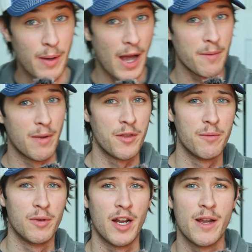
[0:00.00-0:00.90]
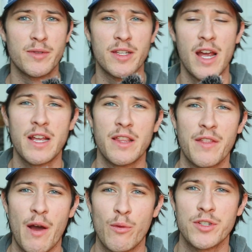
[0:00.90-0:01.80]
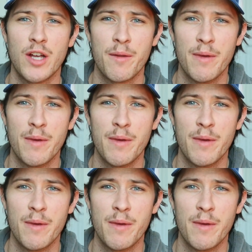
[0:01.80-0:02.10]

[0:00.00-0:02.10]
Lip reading: a bad method, but I am saying that that was not